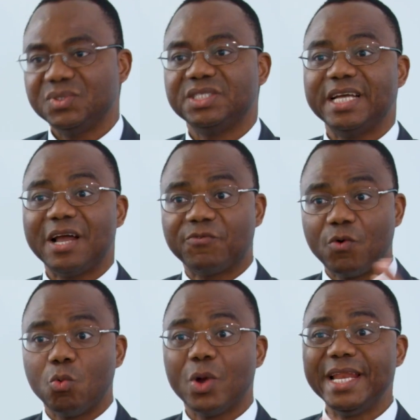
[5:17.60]
Therefore,
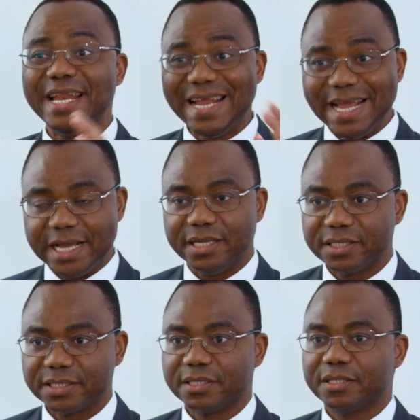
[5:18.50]
we need
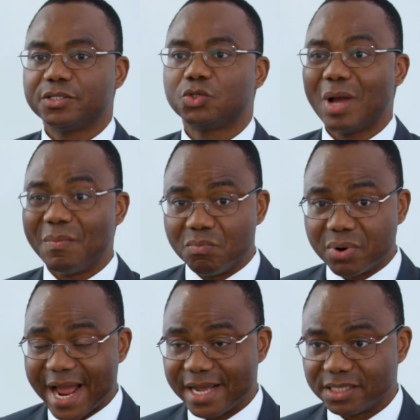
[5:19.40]
to
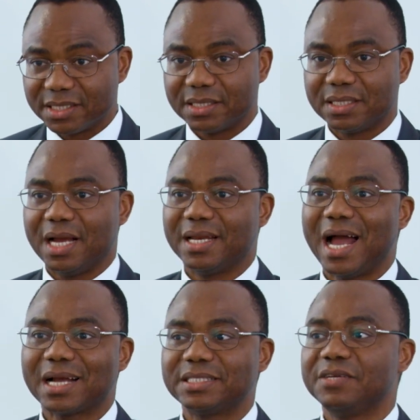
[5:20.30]
embrace and
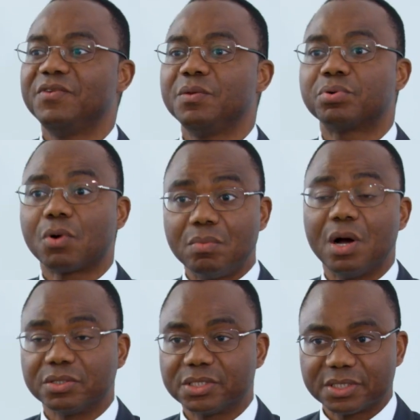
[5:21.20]
actively
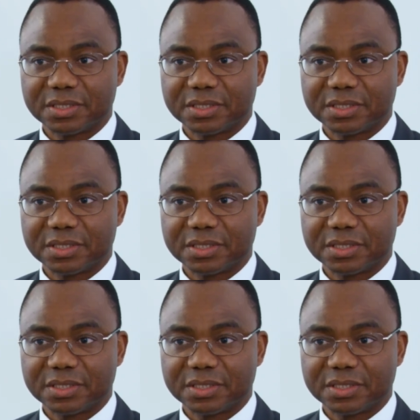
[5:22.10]
promote